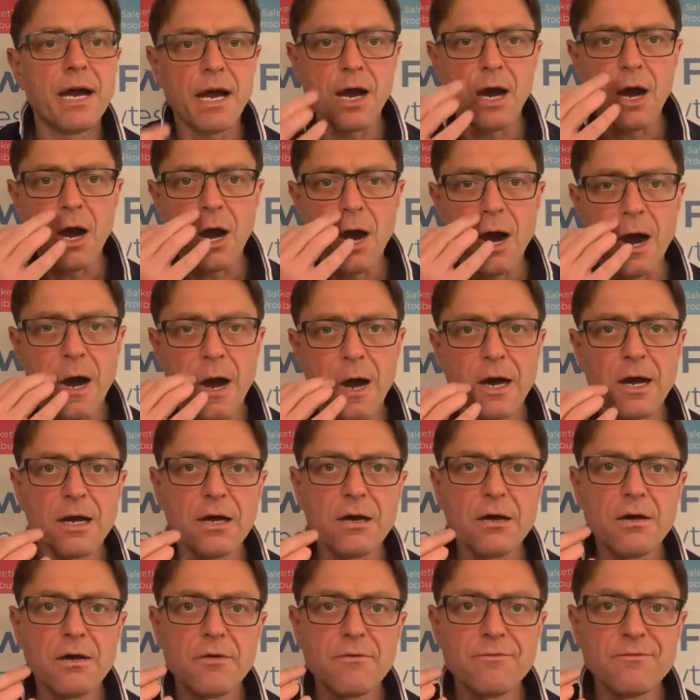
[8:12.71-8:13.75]
are
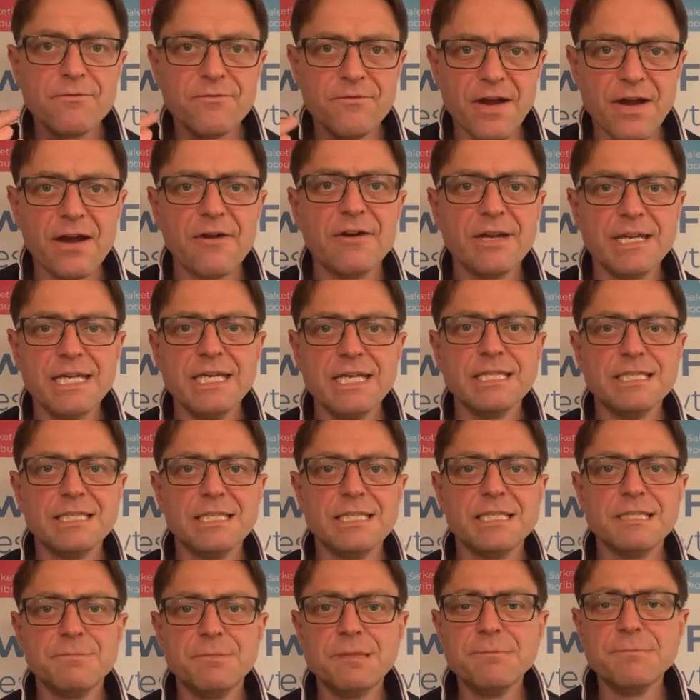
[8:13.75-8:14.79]
very easy
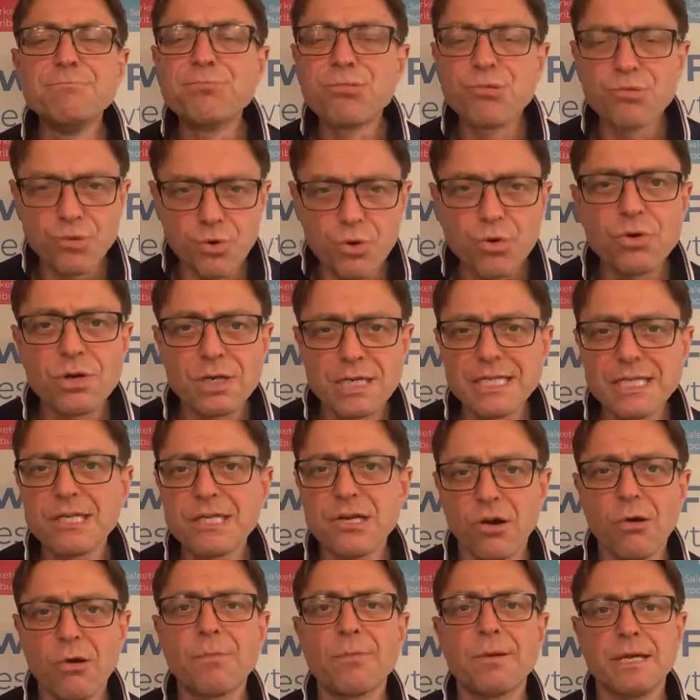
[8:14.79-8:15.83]
to be broadly
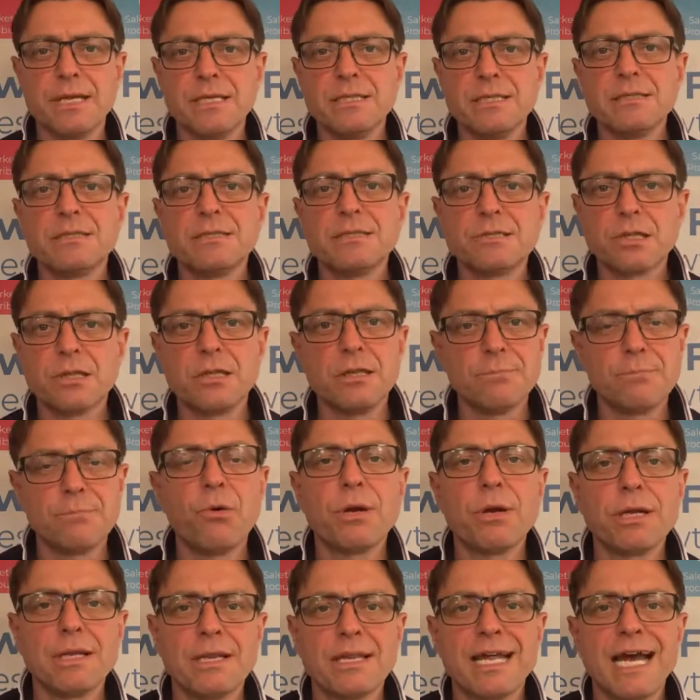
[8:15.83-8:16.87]
copied to the
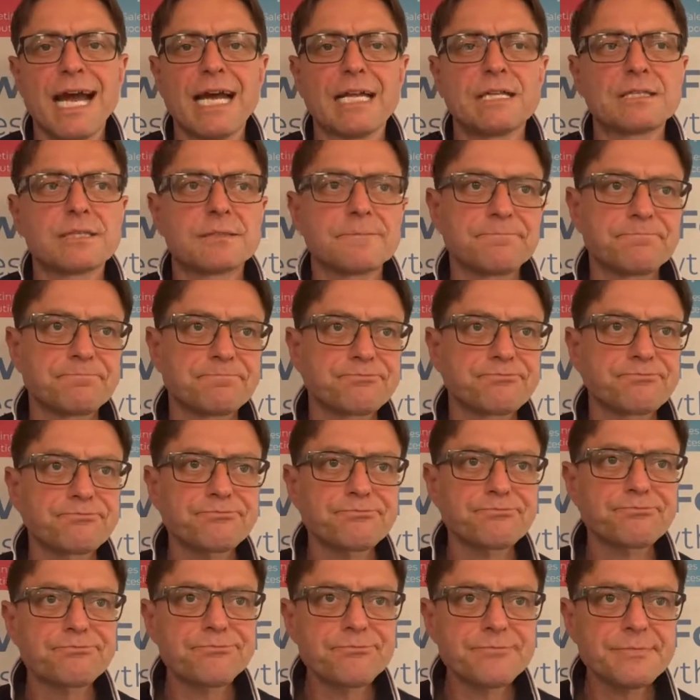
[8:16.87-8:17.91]
point that
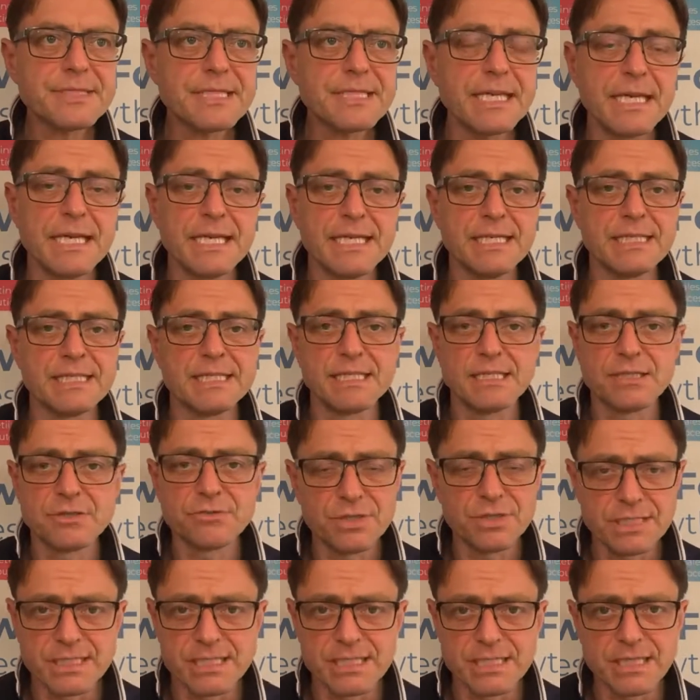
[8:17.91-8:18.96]
it is
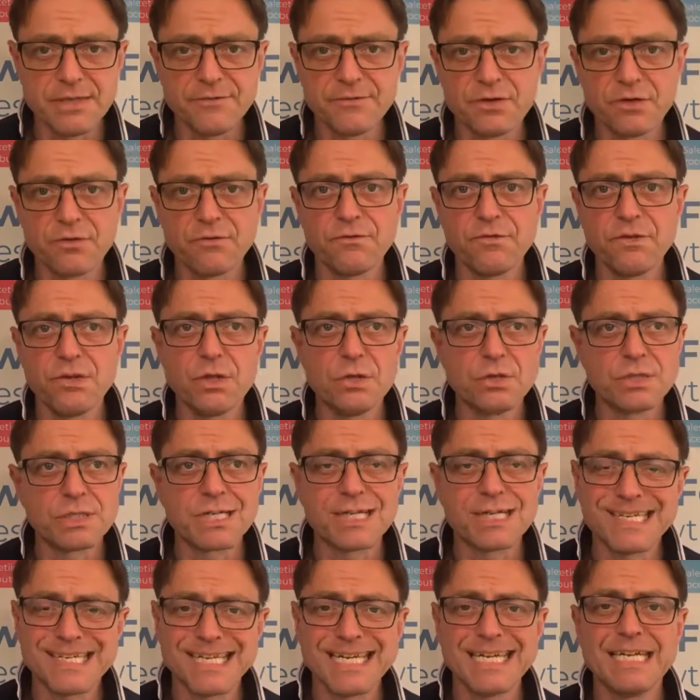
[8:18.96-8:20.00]
increasingly difficult for you to
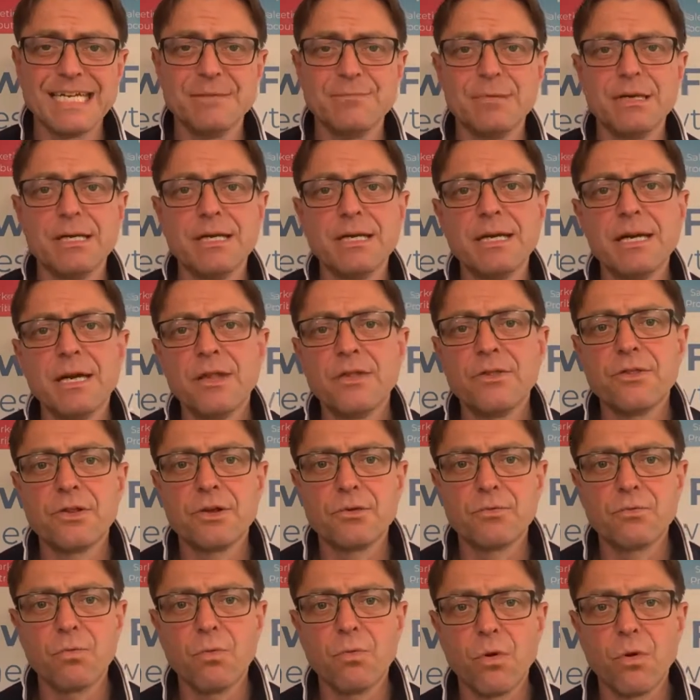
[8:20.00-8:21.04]
claim that